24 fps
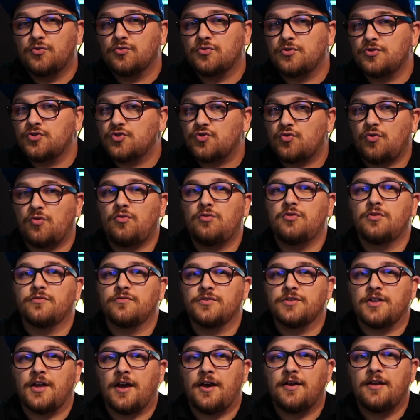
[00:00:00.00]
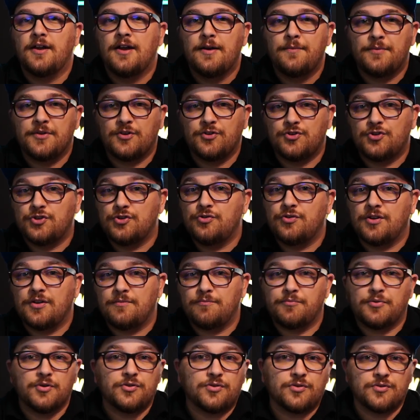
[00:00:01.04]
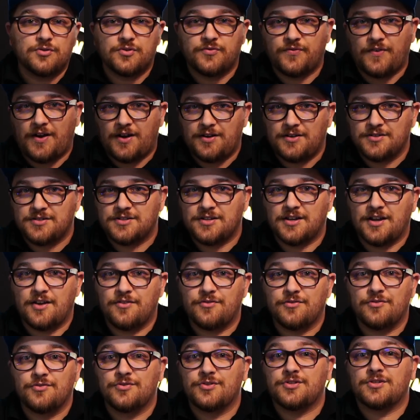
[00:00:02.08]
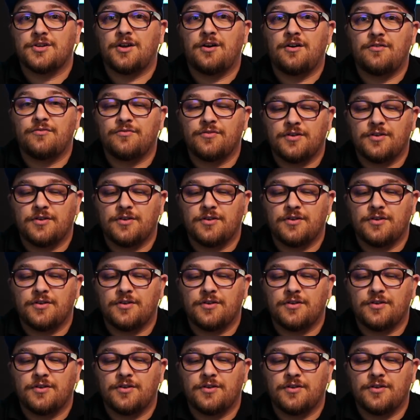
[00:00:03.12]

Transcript: control over that because you didn't put those files together yourself.